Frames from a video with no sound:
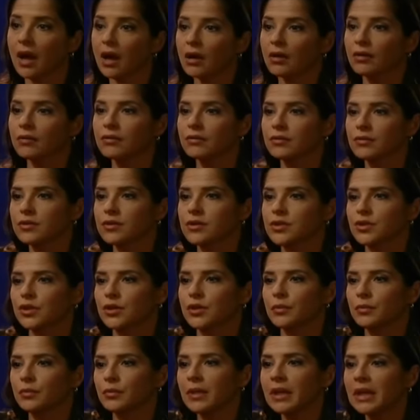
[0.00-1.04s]
love
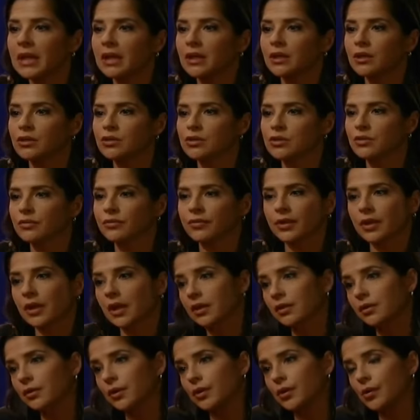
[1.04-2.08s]
shouldn't mean you should
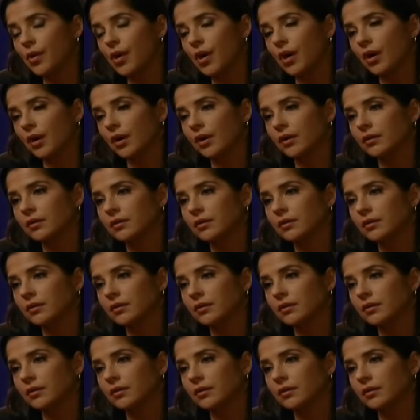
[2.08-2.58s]
forget who you are.